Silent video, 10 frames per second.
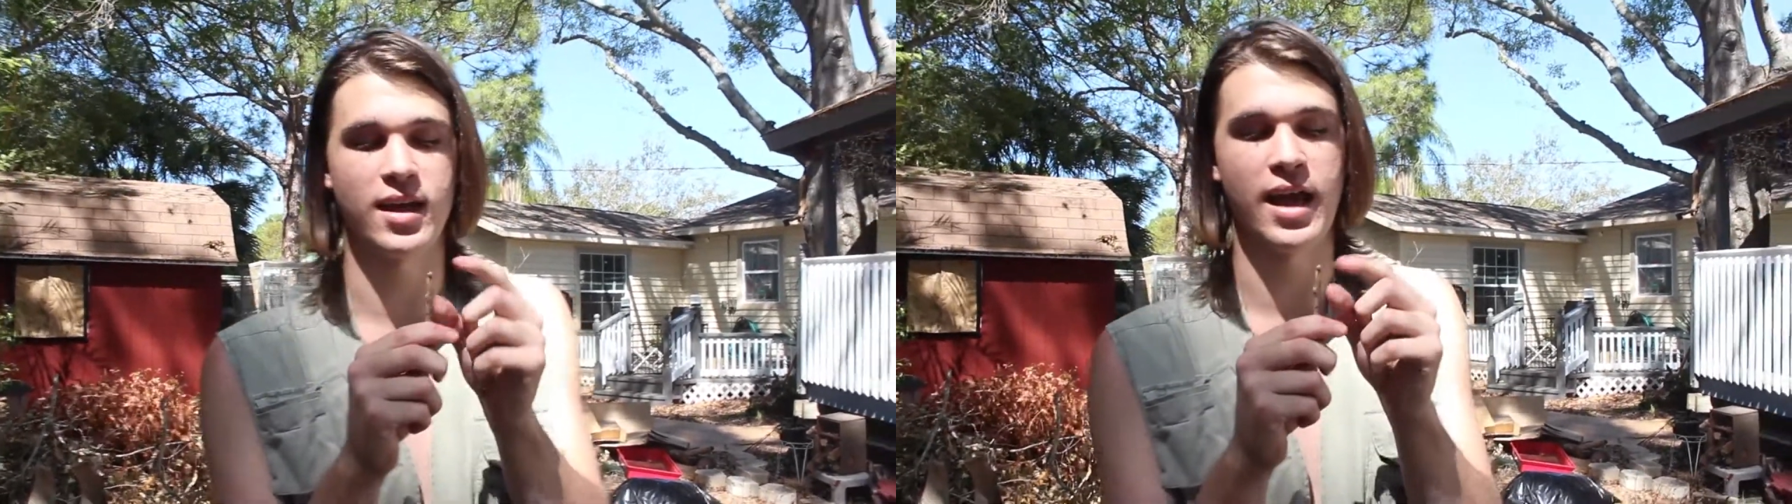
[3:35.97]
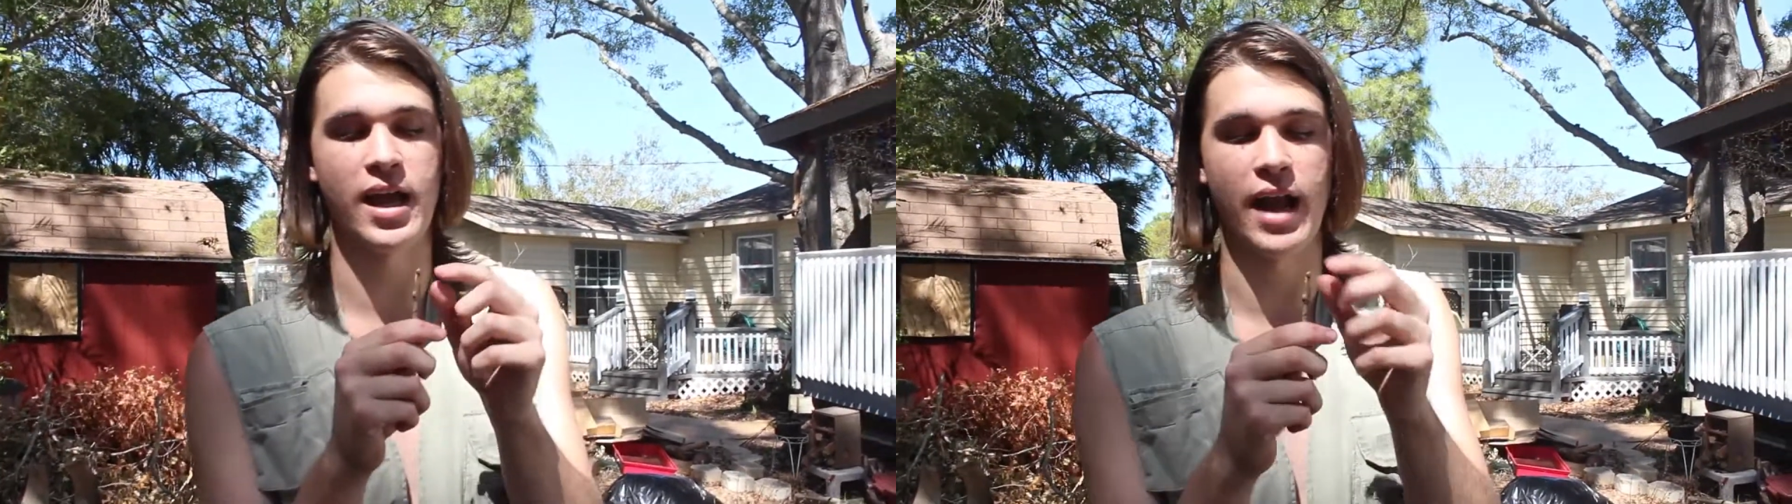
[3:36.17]

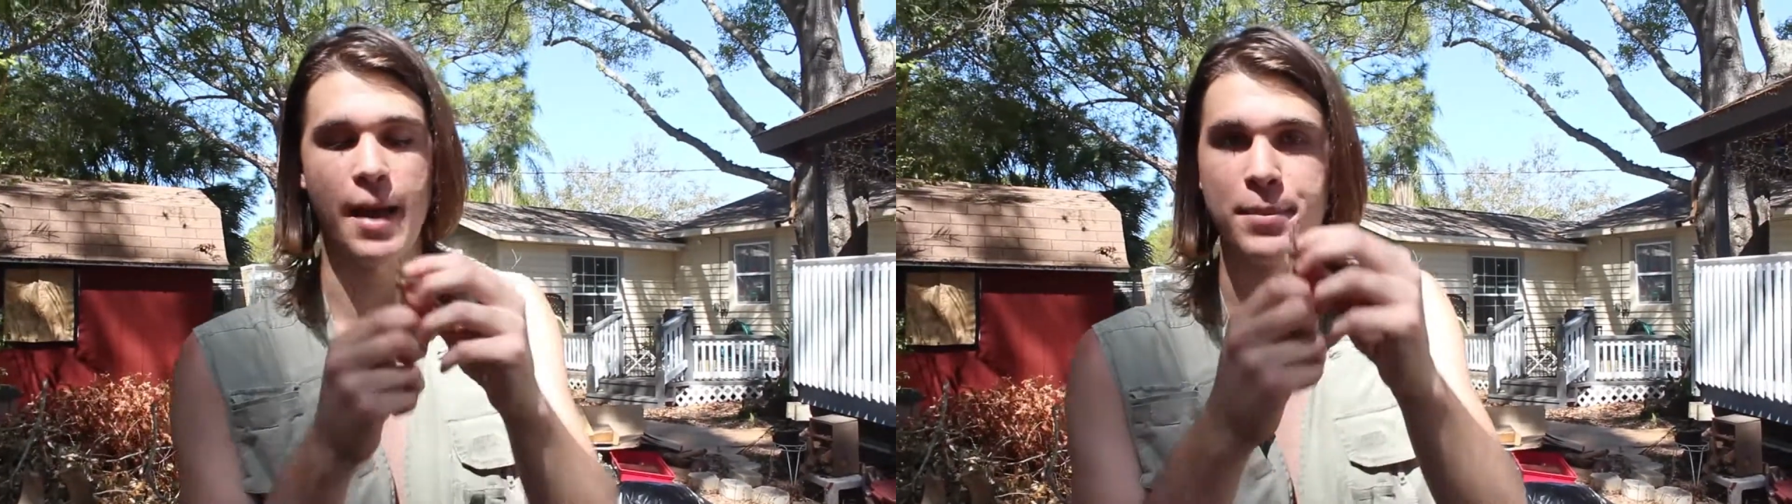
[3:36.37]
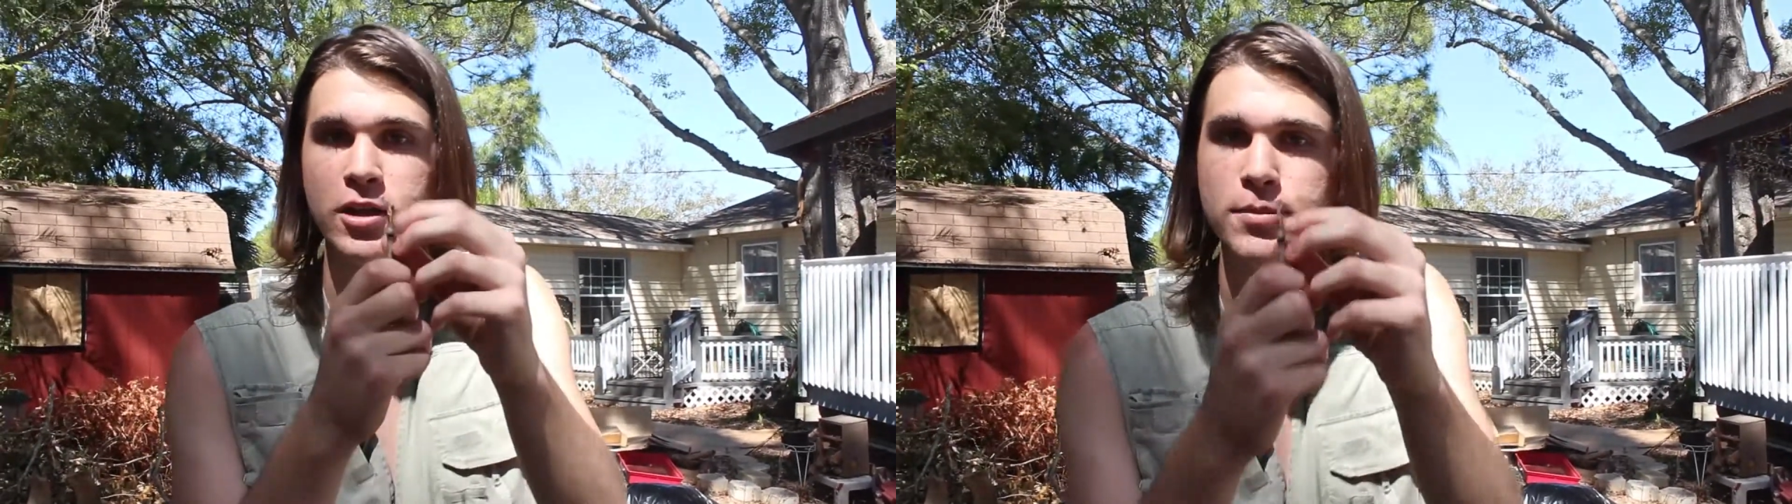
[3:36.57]
and
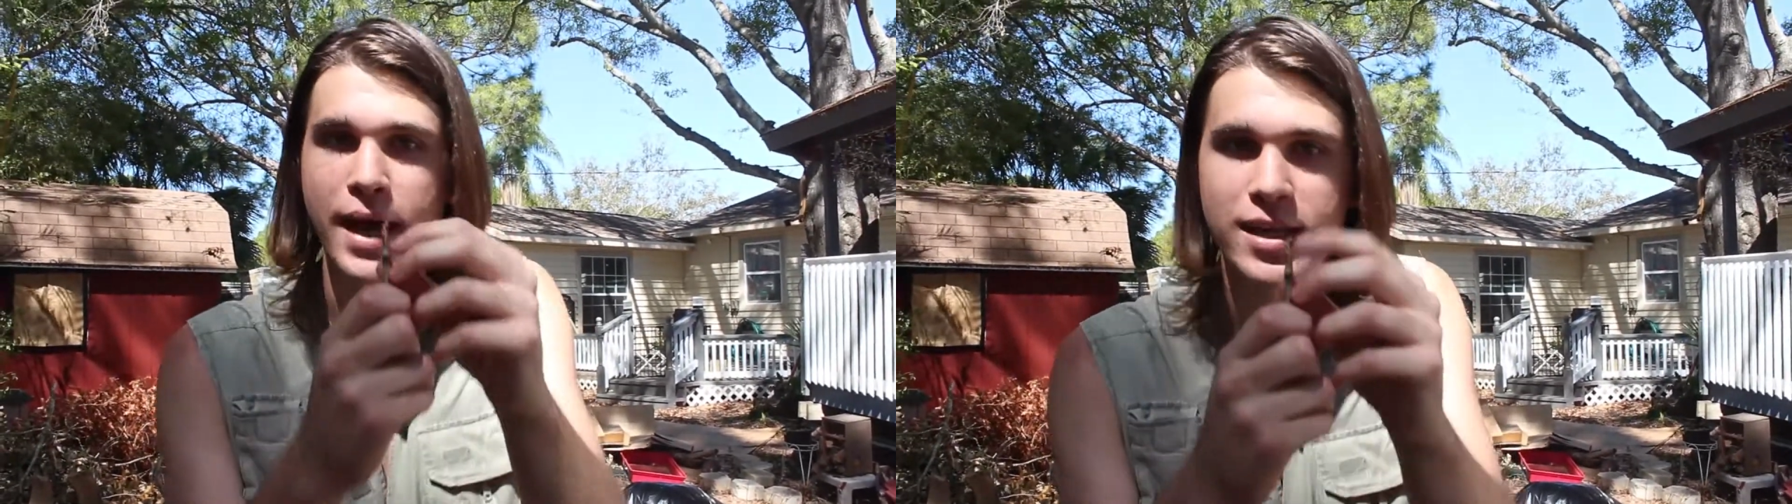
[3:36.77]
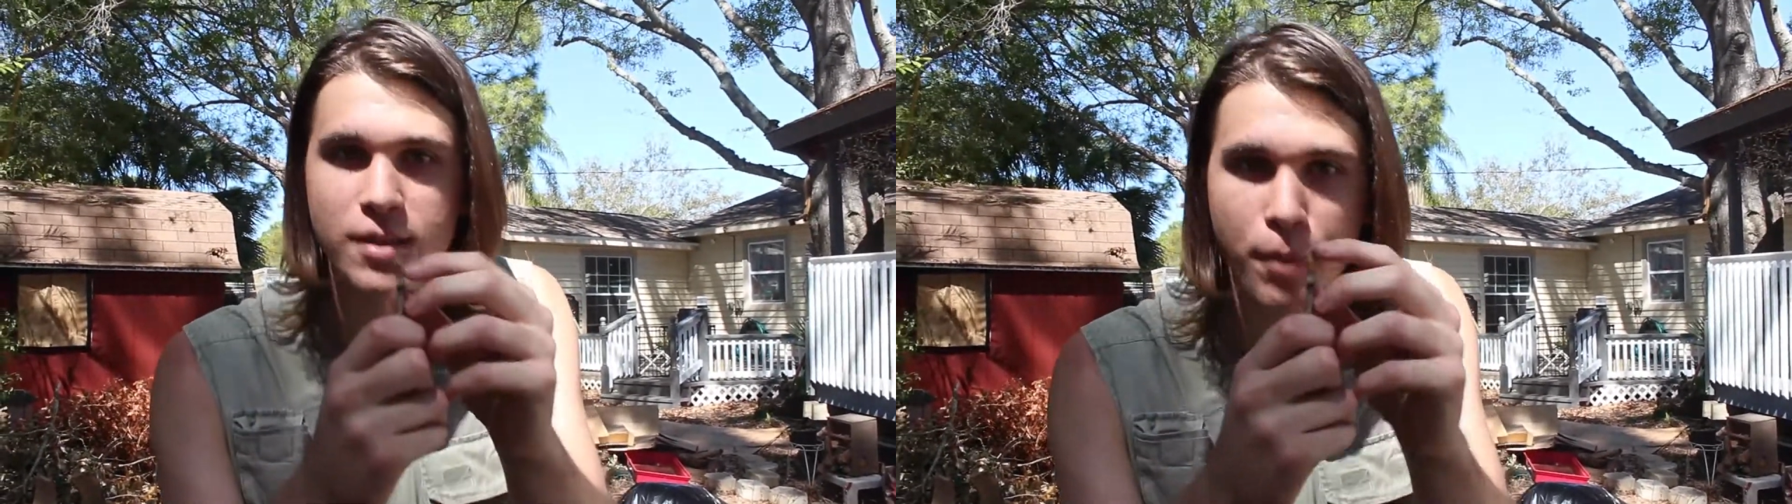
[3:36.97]
I peeled
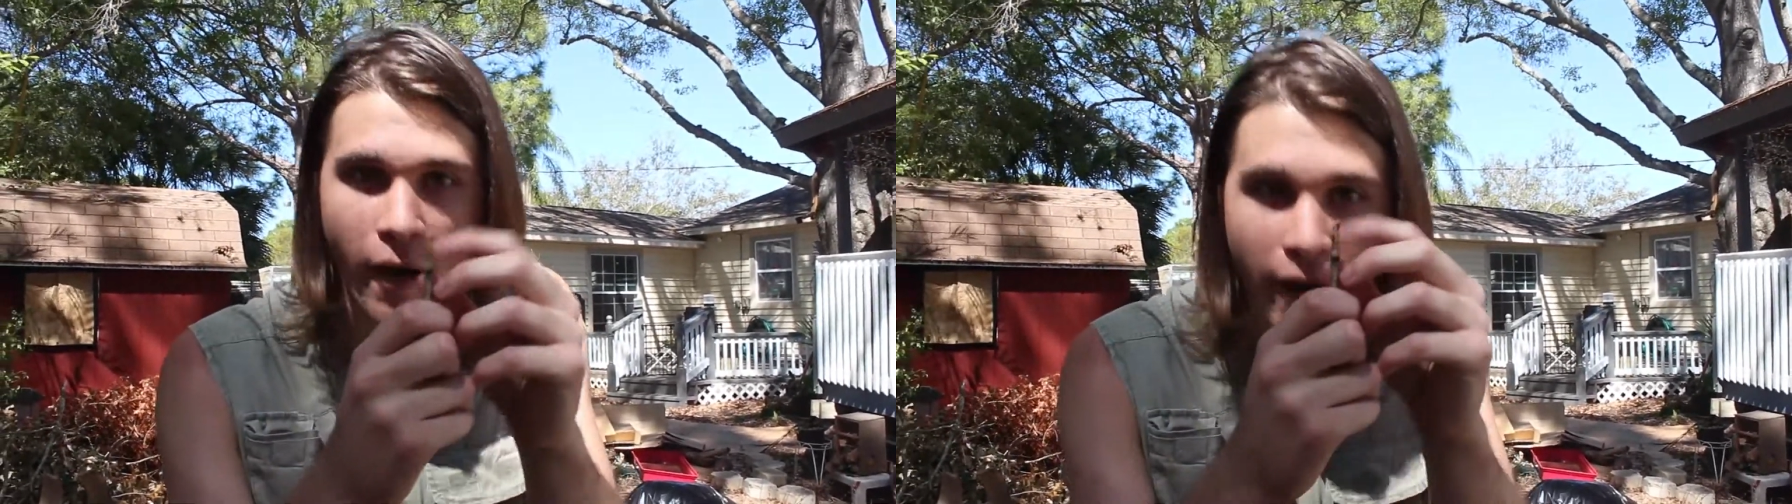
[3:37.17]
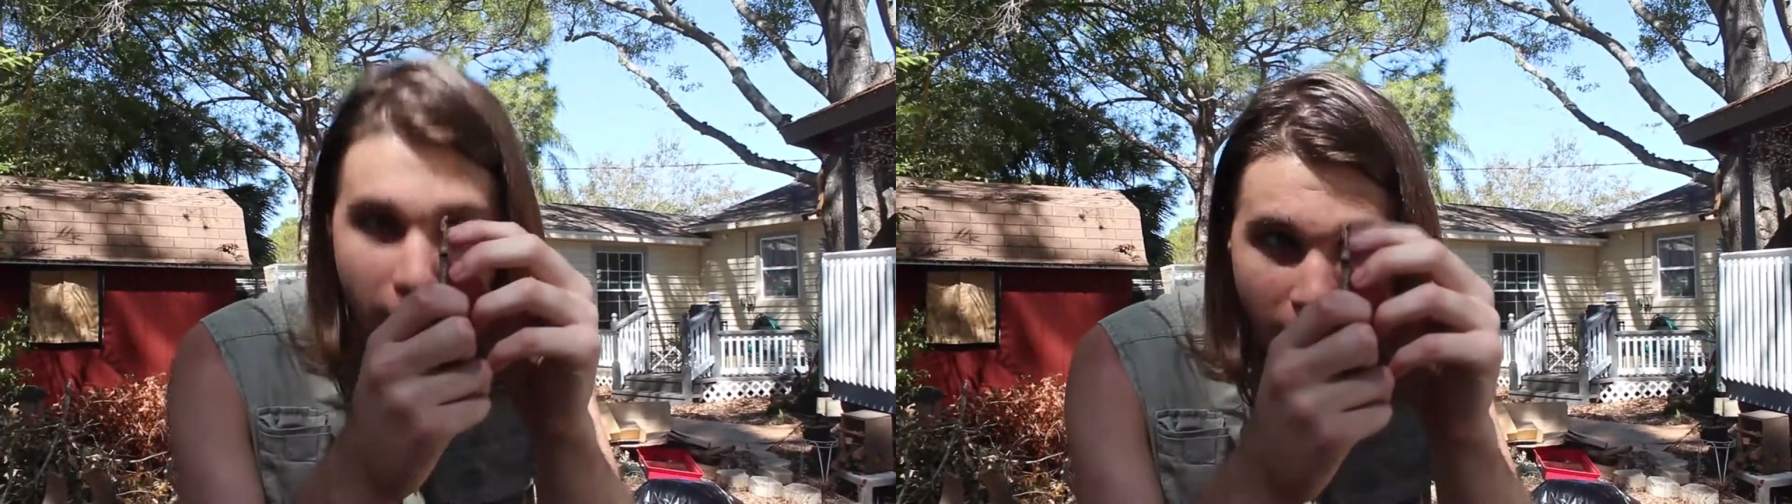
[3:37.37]
back the
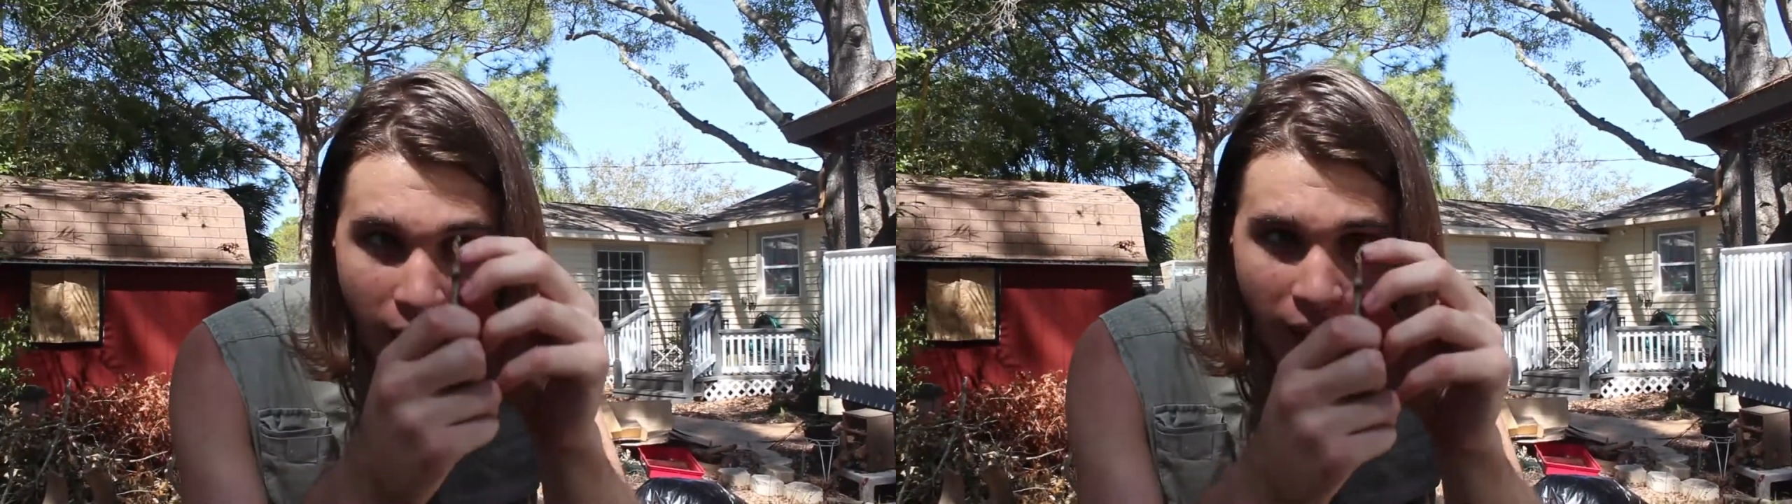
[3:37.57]
bark